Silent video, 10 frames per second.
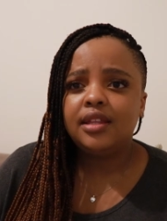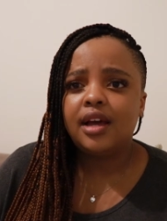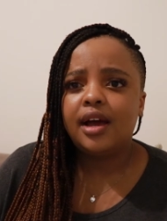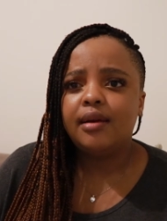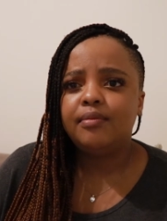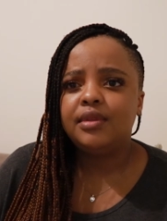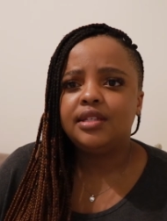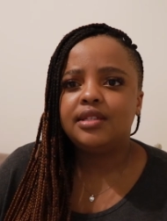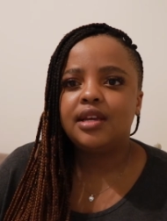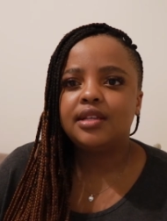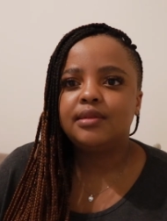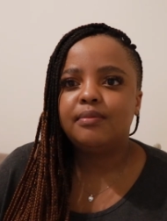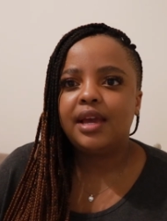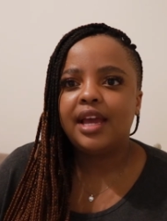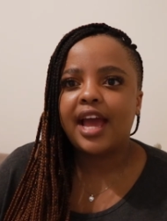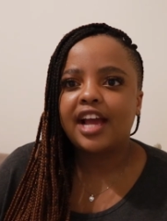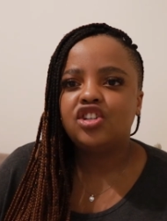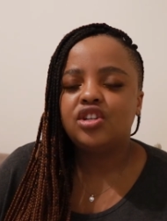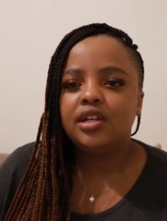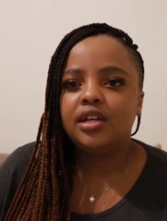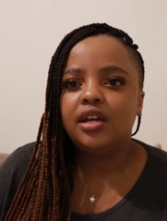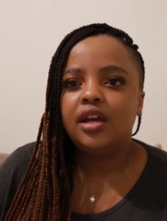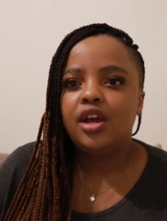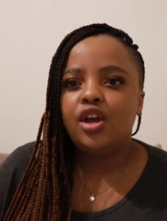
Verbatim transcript: um, these things may actually,